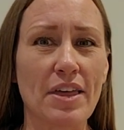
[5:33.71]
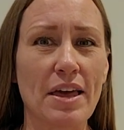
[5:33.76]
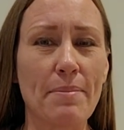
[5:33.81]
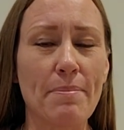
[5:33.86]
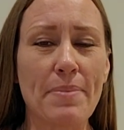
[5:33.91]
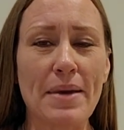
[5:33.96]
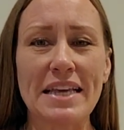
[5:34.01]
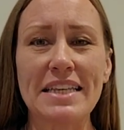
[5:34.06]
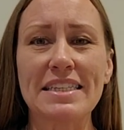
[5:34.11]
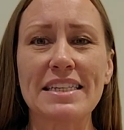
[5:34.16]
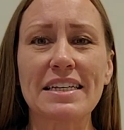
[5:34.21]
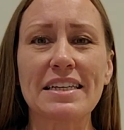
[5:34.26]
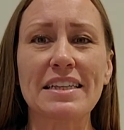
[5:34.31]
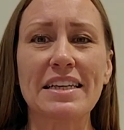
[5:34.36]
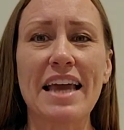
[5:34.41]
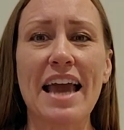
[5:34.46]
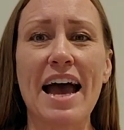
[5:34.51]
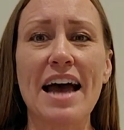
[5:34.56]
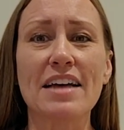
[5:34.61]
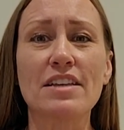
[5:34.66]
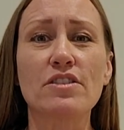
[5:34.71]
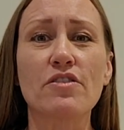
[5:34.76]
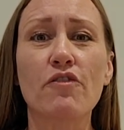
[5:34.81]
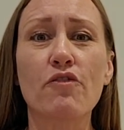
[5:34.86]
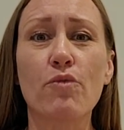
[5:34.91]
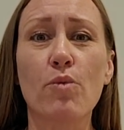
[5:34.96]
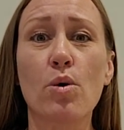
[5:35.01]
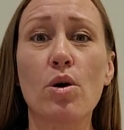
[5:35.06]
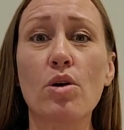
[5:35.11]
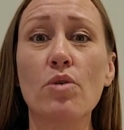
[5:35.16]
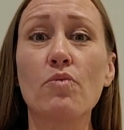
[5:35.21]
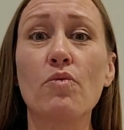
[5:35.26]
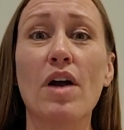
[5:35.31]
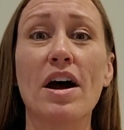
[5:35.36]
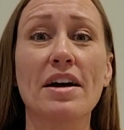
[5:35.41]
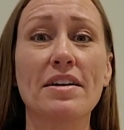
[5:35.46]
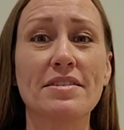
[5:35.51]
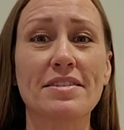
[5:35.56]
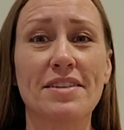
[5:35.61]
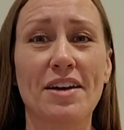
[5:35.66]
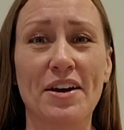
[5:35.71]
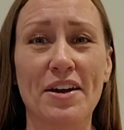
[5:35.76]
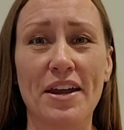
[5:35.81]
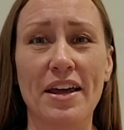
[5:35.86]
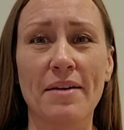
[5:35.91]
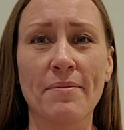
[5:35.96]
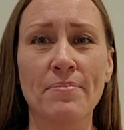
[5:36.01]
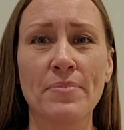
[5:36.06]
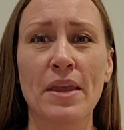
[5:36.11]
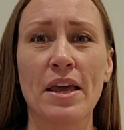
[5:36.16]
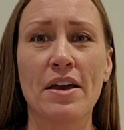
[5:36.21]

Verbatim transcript: that basically has four rungs on it.